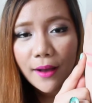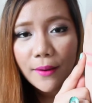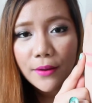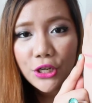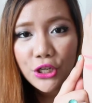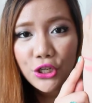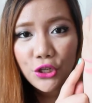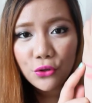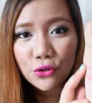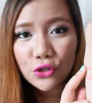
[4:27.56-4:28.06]

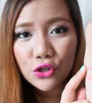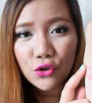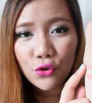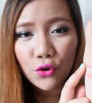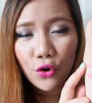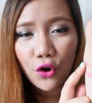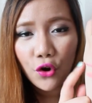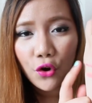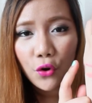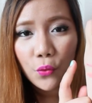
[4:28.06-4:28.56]

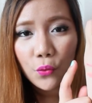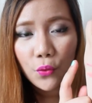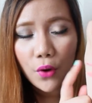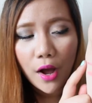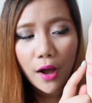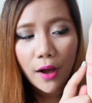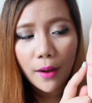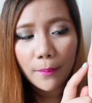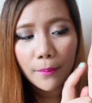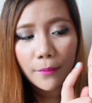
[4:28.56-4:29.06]
neutral,
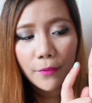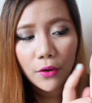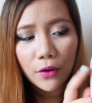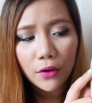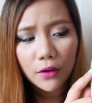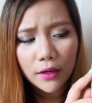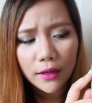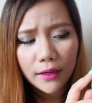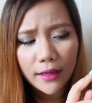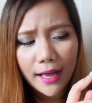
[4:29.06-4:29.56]

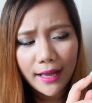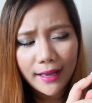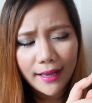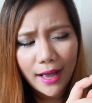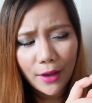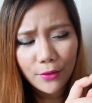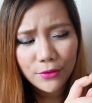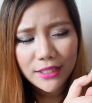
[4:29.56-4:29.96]
I